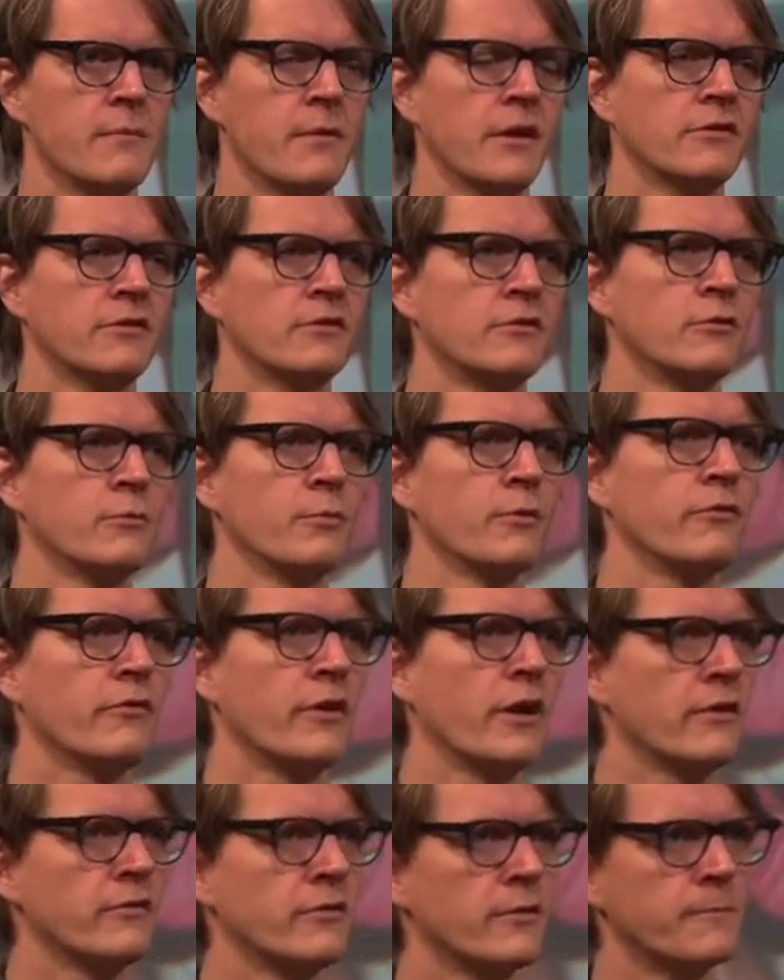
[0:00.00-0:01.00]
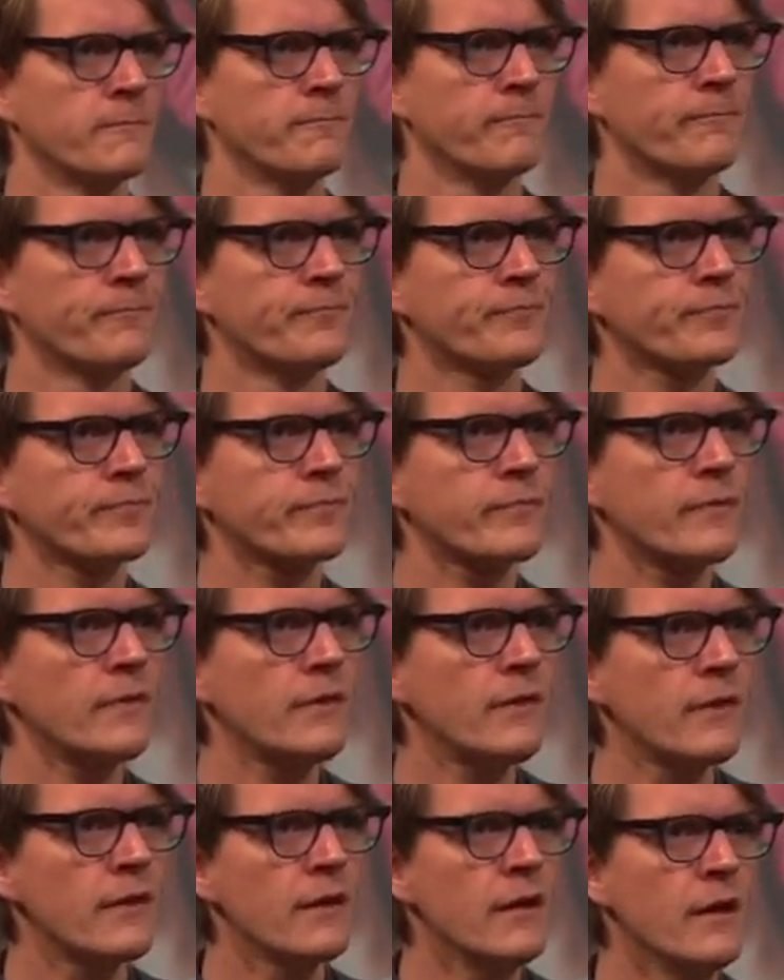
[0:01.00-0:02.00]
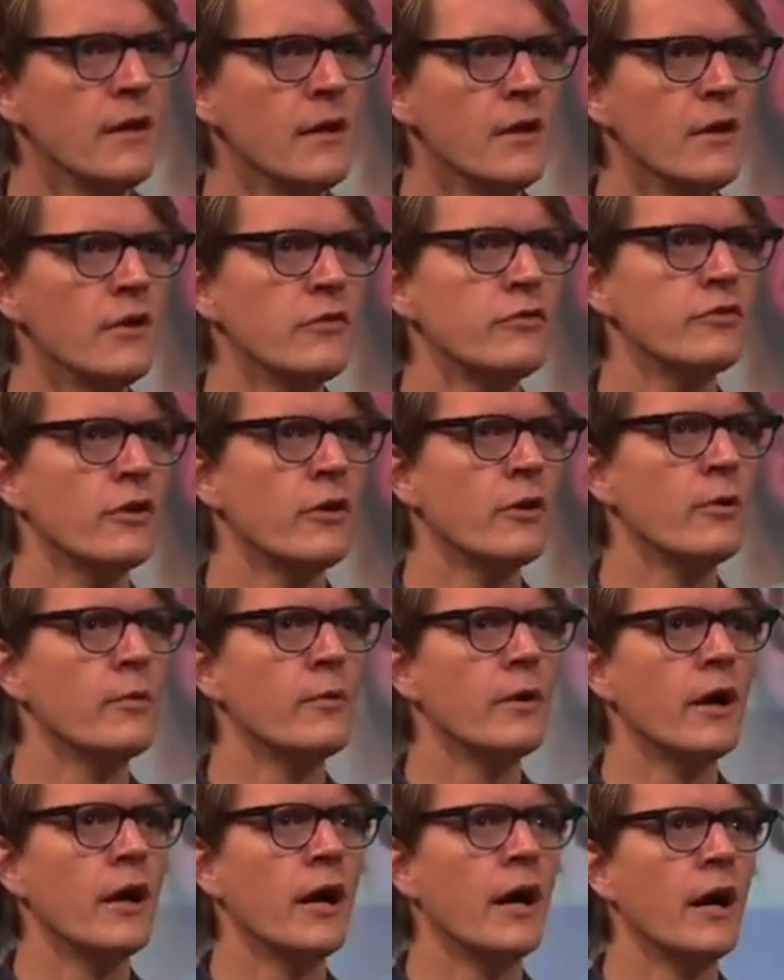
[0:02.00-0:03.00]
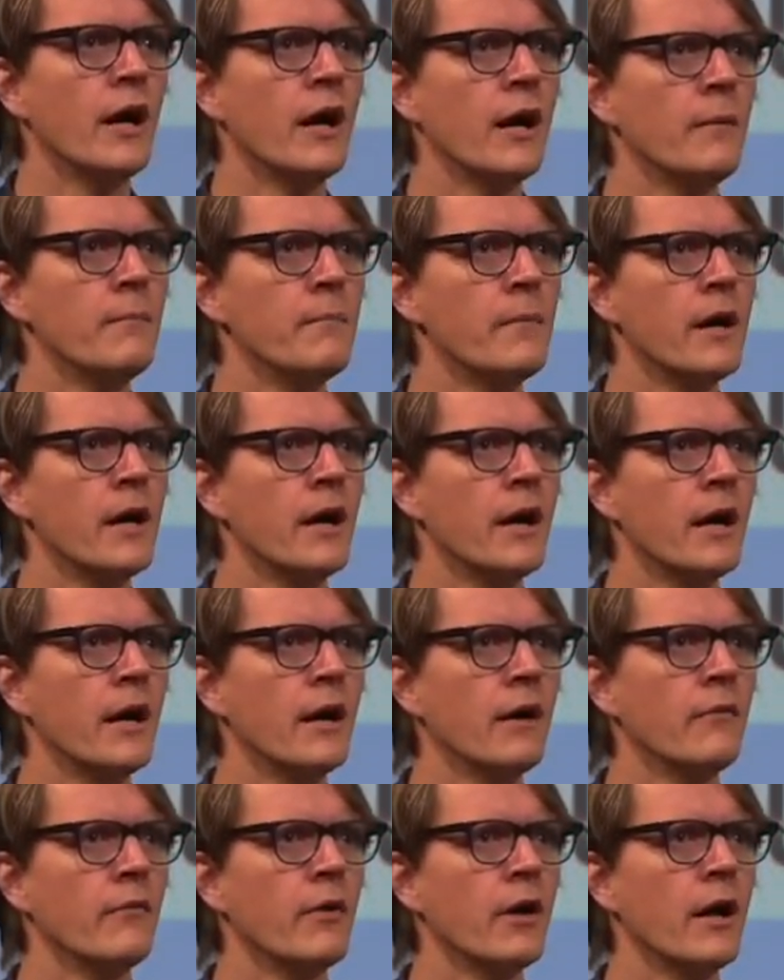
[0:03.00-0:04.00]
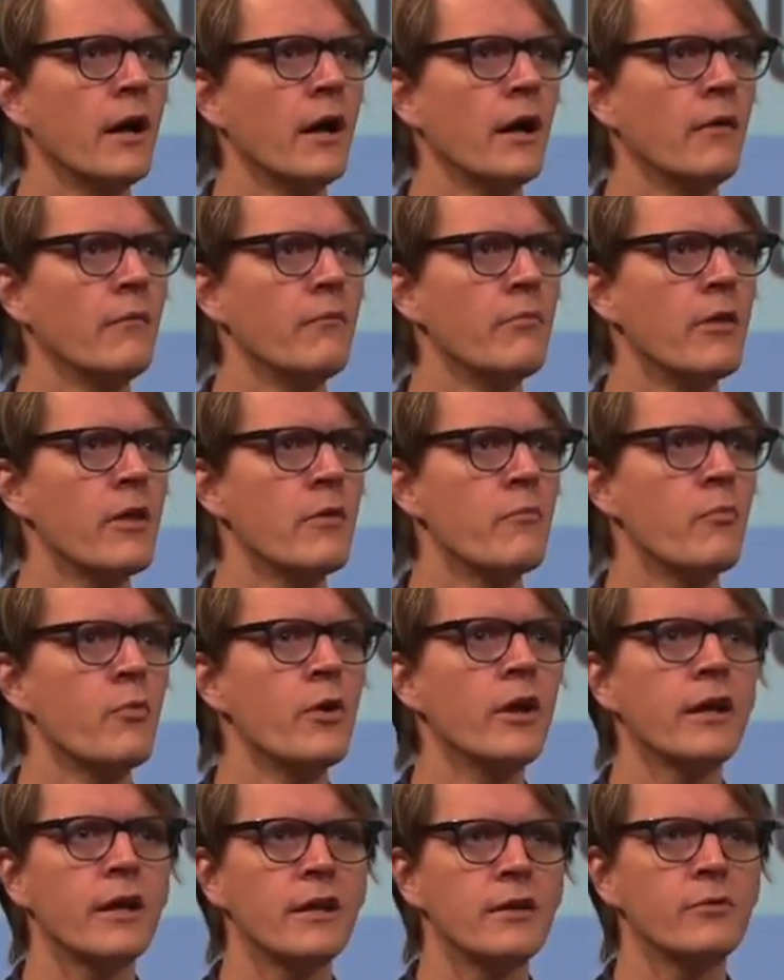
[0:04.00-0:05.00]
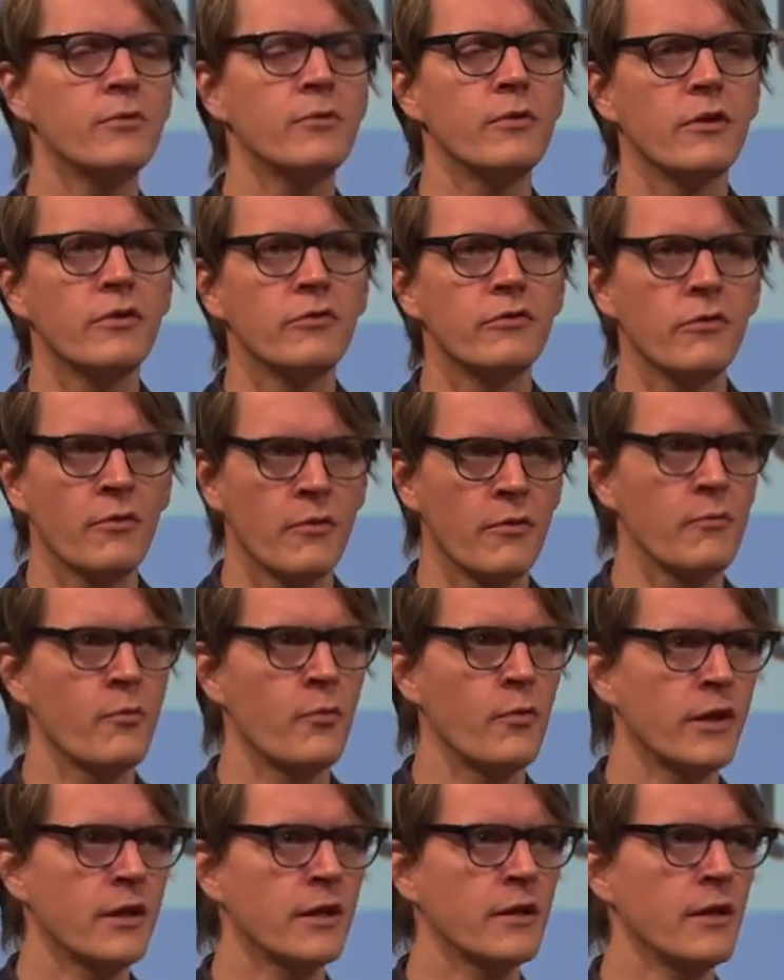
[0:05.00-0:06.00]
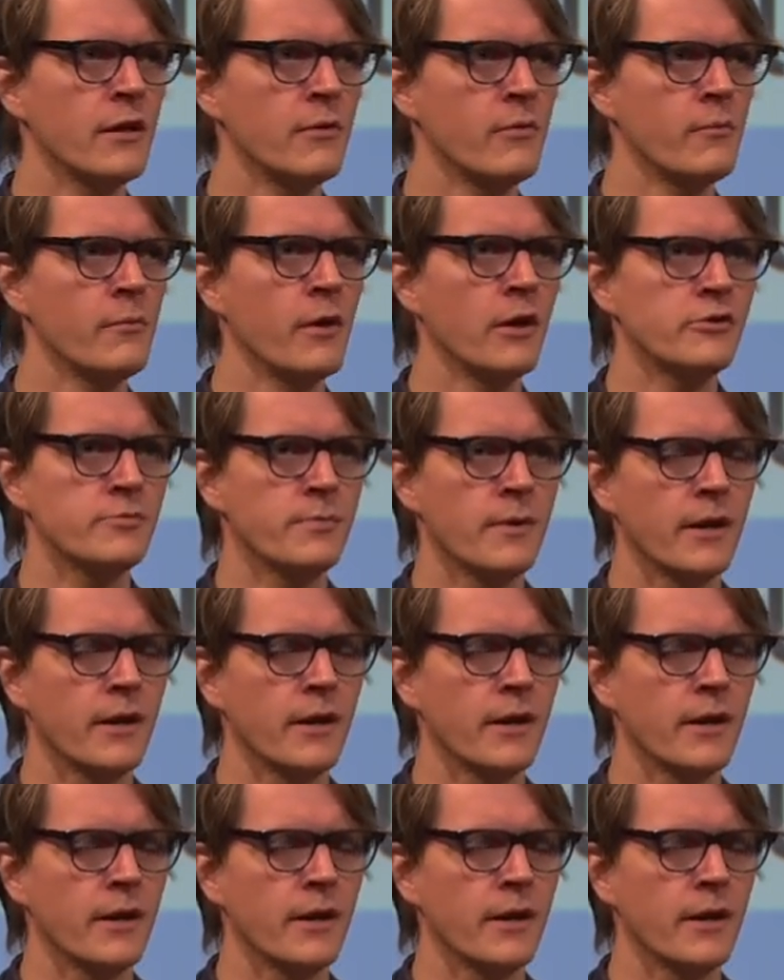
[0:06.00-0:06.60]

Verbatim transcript: them as a supervisor. So um, uh, um, we can do we can do much